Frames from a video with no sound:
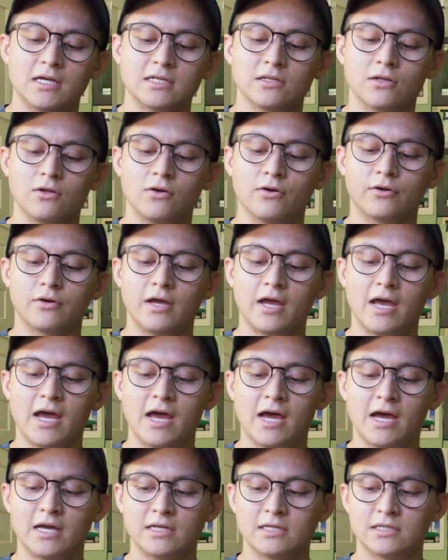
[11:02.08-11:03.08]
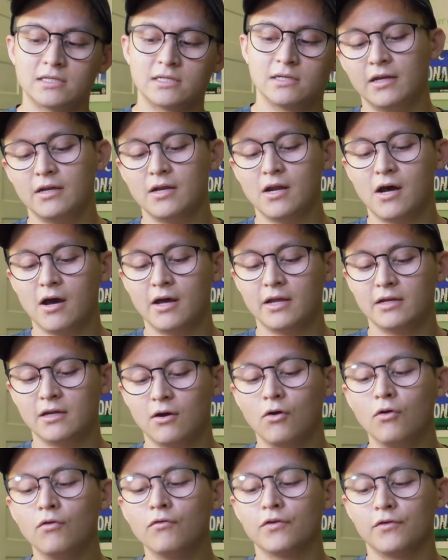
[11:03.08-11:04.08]
as long as not
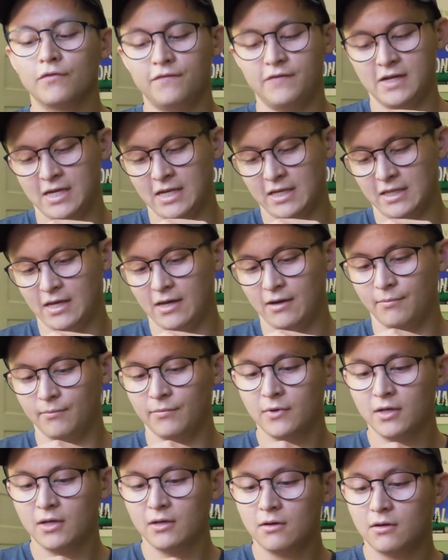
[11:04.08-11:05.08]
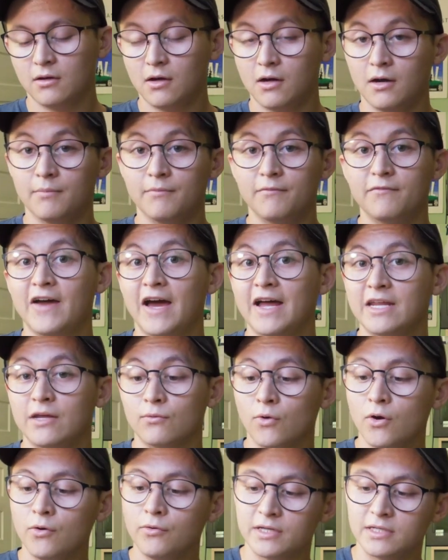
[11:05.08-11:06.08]
overfeeding them fatty
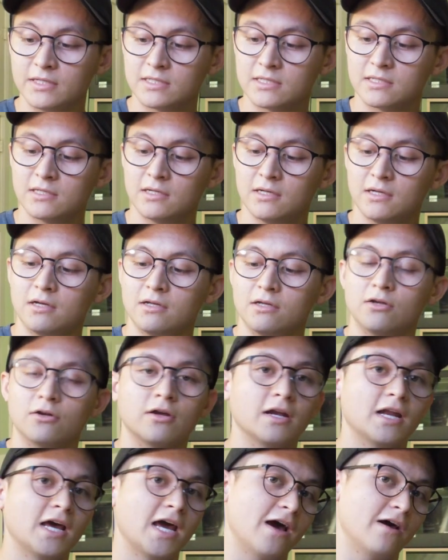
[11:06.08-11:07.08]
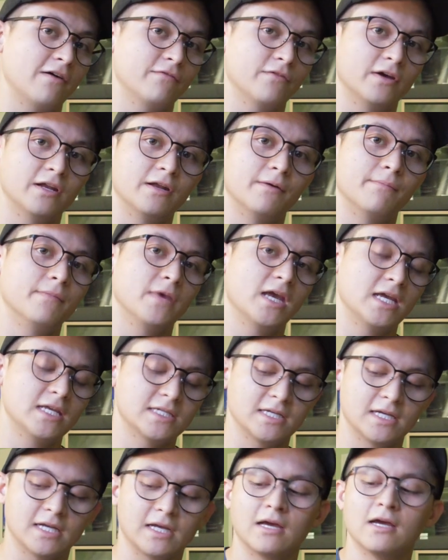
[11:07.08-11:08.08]
rodents. You're gonna have an
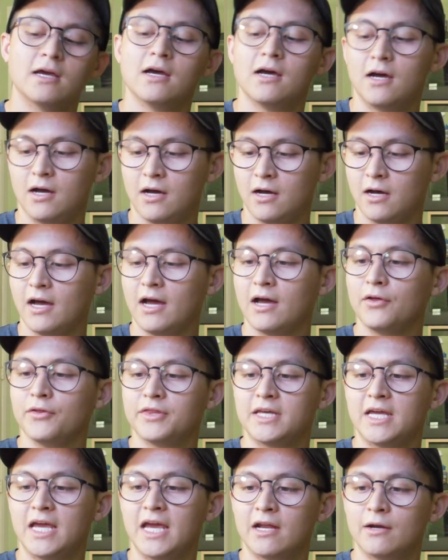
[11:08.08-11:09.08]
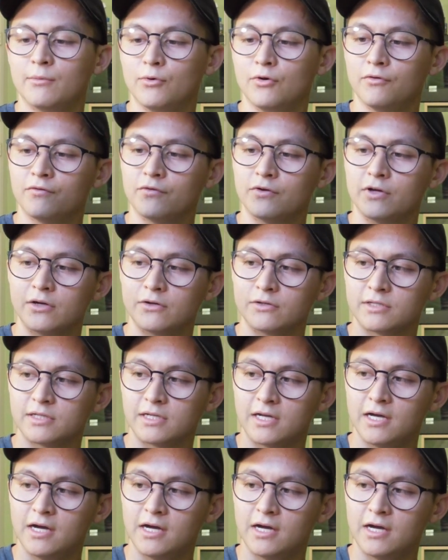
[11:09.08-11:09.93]
amazing healthy animal for years to